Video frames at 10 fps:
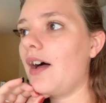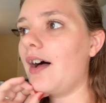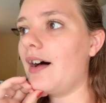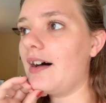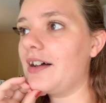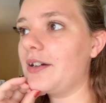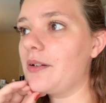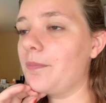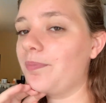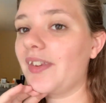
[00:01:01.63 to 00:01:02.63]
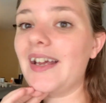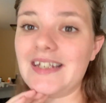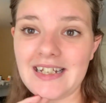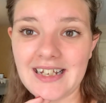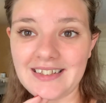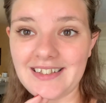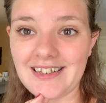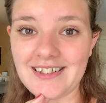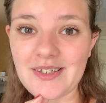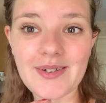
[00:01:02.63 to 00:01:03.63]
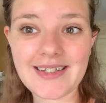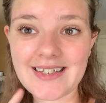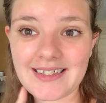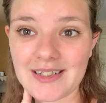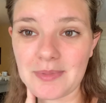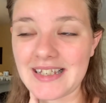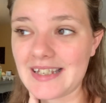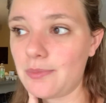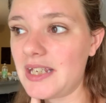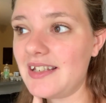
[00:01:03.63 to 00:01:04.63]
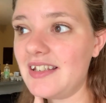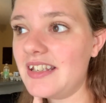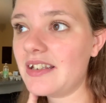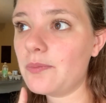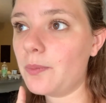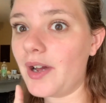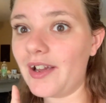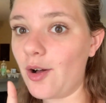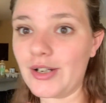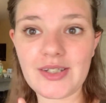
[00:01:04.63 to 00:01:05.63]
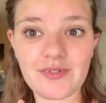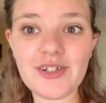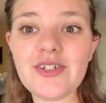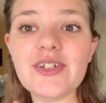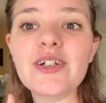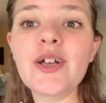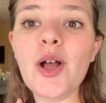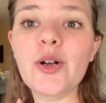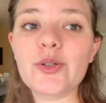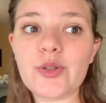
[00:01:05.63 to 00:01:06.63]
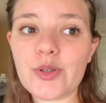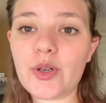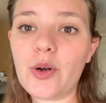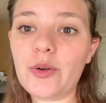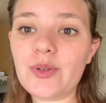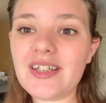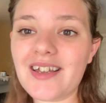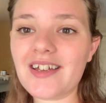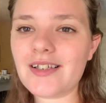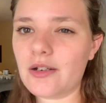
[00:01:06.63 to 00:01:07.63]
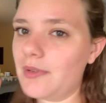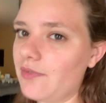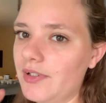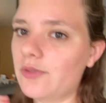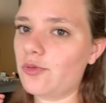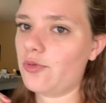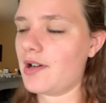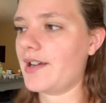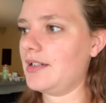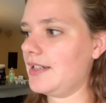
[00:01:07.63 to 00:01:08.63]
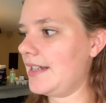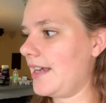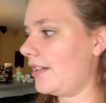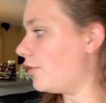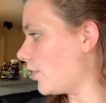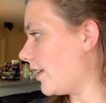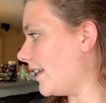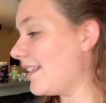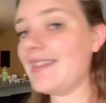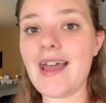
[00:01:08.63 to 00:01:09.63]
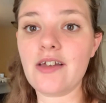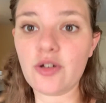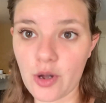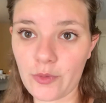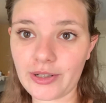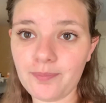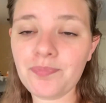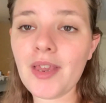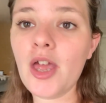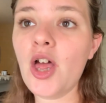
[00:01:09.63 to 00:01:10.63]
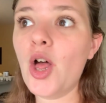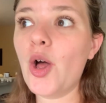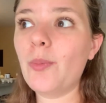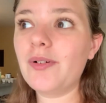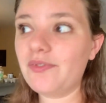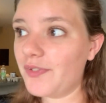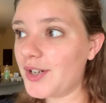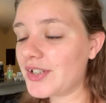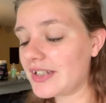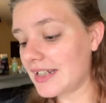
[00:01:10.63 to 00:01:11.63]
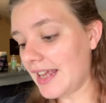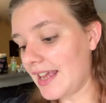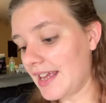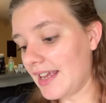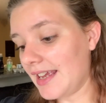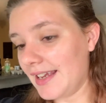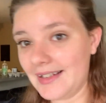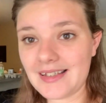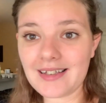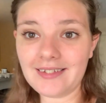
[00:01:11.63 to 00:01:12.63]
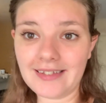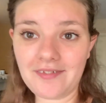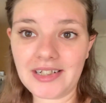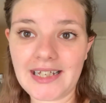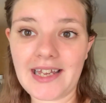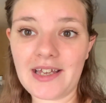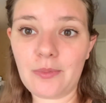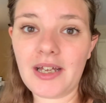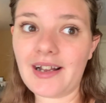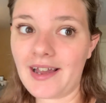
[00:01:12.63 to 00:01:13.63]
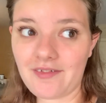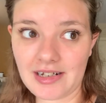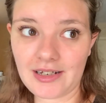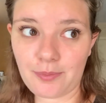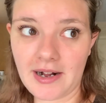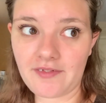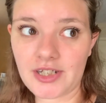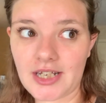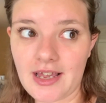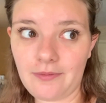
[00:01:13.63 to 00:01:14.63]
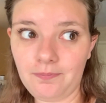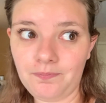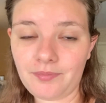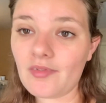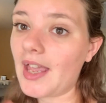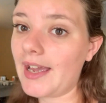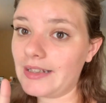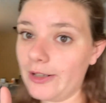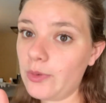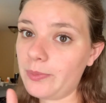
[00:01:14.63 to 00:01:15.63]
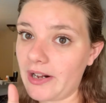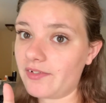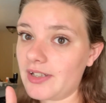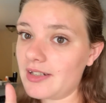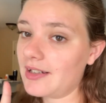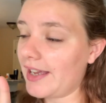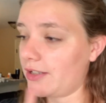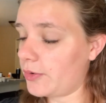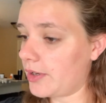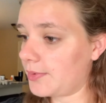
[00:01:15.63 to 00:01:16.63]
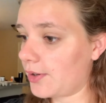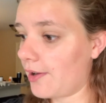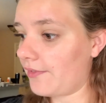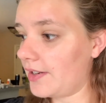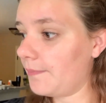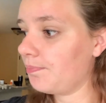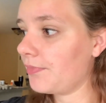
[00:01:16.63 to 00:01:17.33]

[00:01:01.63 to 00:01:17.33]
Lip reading: I need to get it done so I can send my CPs by August 1st. So today is going to be a real grind day to try to get that going. But first, it's like 11 a.m. and I haven't had breakfast yet. I had liquid breakfast. I had 2 cups of coffee.